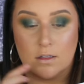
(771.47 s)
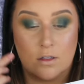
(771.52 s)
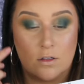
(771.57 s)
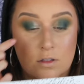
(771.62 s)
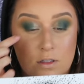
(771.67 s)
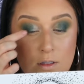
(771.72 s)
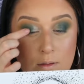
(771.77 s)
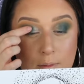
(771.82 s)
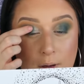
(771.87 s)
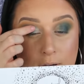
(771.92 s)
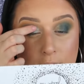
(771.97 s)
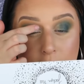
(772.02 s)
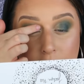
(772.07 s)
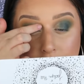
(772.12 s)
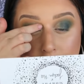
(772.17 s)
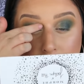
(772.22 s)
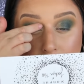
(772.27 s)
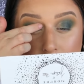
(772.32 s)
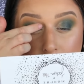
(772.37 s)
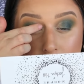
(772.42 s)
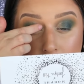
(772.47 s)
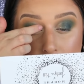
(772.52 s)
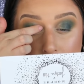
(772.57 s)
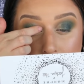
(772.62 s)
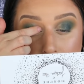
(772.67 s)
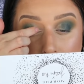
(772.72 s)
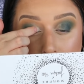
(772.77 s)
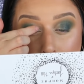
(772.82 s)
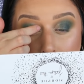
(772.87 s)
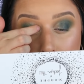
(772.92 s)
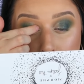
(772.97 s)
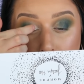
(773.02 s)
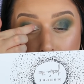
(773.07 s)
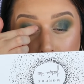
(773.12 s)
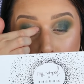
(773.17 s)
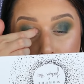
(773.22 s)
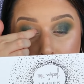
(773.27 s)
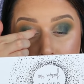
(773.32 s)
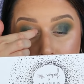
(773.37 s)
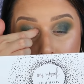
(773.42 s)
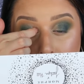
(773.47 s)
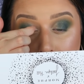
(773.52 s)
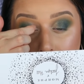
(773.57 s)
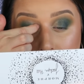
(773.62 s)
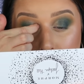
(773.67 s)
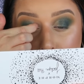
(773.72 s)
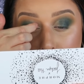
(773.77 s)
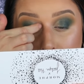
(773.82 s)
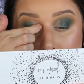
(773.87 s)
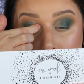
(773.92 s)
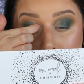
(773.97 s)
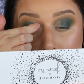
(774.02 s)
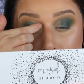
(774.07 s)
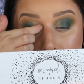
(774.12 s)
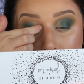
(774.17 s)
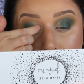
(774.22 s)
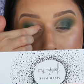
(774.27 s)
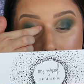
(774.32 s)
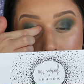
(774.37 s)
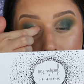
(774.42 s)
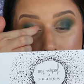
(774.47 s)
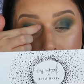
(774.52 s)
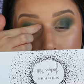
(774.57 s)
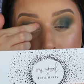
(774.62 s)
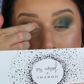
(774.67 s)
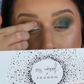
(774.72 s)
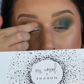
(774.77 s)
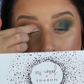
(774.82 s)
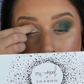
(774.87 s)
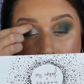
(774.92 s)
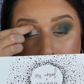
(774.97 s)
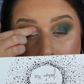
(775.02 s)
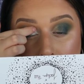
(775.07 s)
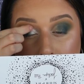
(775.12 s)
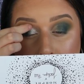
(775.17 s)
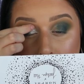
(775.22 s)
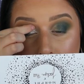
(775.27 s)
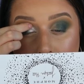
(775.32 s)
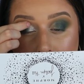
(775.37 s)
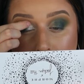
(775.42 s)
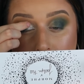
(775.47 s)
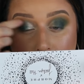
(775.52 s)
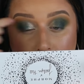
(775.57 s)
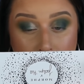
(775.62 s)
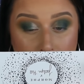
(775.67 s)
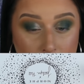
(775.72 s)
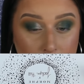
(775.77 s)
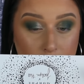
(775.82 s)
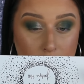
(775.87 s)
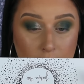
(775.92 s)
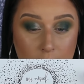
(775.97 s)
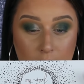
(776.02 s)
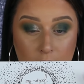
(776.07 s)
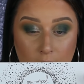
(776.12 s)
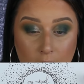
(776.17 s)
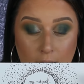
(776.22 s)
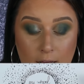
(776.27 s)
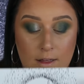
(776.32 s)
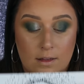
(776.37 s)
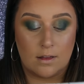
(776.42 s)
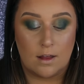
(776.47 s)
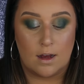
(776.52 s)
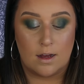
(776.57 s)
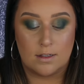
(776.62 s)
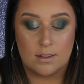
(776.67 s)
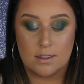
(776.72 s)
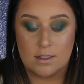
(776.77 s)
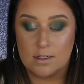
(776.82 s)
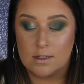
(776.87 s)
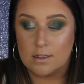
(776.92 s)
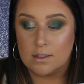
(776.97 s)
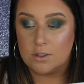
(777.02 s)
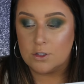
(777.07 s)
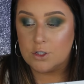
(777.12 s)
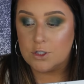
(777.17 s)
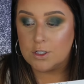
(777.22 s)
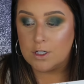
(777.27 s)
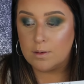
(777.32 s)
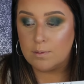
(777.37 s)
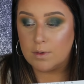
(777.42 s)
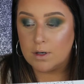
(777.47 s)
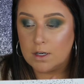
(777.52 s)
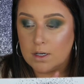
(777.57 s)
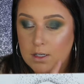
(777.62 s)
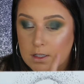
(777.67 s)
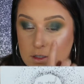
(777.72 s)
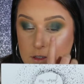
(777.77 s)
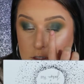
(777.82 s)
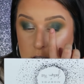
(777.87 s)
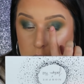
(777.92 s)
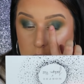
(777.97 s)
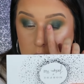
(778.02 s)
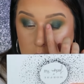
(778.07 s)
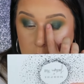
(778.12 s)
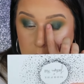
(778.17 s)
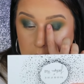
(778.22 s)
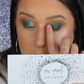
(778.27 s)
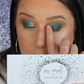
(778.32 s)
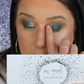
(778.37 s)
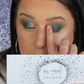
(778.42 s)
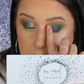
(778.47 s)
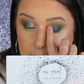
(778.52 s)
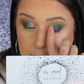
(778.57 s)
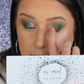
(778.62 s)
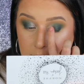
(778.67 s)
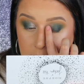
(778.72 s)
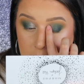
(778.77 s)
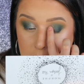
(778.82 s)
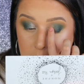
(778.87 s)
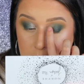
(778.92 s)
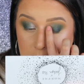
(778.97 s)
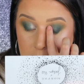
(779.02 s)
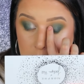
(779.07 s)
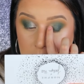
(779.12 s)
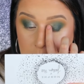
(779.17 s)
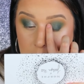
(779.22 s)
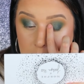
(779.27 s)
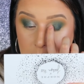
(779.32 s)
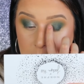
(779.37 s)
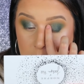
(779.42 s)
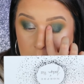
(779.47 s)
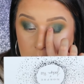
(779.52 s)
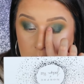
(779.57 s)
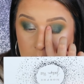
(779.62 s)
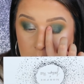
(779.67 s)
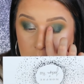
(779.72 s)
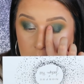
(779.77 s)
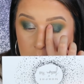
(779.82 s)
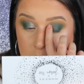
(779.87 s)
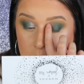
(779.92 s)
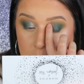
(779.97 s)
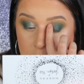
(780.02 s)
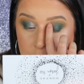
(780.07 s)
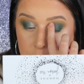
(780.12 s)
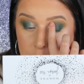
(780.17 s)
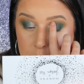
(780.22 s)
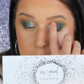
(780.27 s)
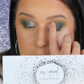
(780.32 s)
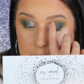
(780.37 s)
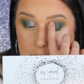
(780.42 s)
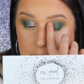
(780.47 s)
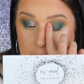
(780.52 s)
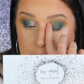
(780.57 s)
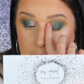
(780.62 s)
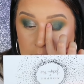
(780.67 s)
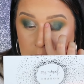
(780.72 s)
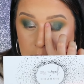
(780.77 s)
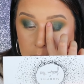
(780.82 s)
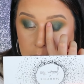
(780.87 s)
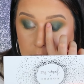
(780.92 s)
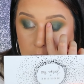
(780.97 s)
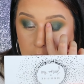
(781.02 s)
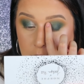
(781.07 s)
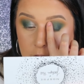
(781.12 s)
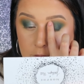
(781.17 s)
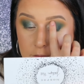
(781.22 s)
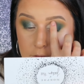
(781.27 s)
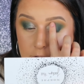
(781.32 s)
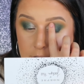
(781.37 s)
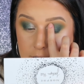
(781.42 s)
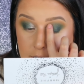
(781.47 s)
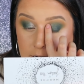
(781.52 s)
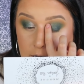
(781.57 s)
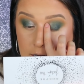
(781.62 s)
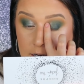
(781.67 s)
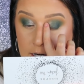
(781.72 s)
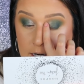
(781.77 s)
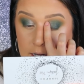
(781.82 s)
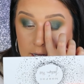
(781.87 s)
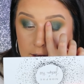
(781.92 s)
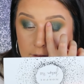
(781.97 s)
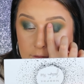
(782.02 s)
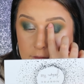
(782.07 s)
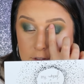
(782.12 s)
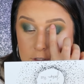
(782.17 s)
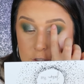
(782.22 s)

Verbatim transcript: using my finger. When I was trying to blend it into the other color, I lost the shimmer, so here we are again. Building it up, hopefully not gonna have